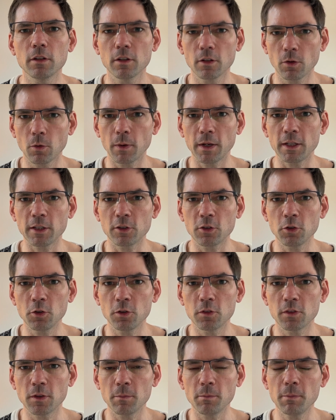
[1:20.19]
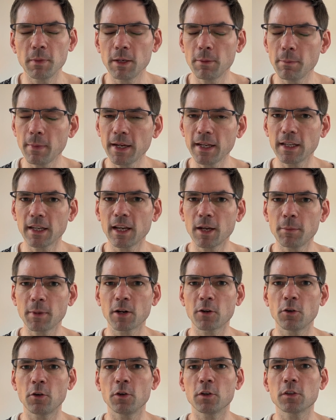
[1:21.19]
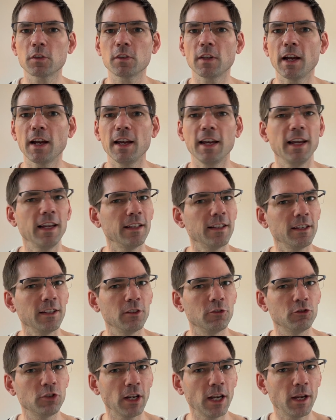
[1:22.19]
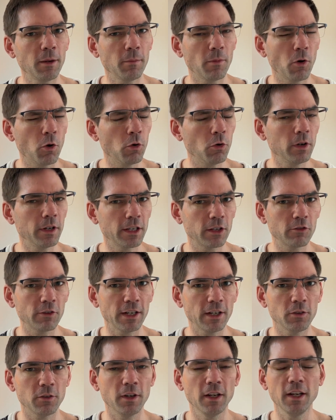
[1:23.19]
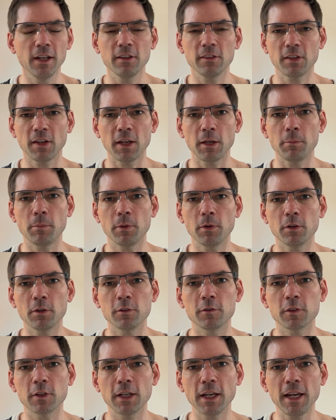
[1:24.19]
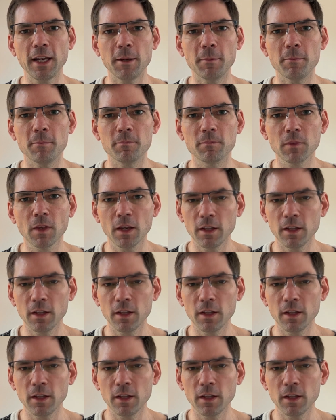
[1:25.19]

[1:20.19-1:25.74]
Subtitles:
quite good, and we might come across that hidden gem, holy grail type of game.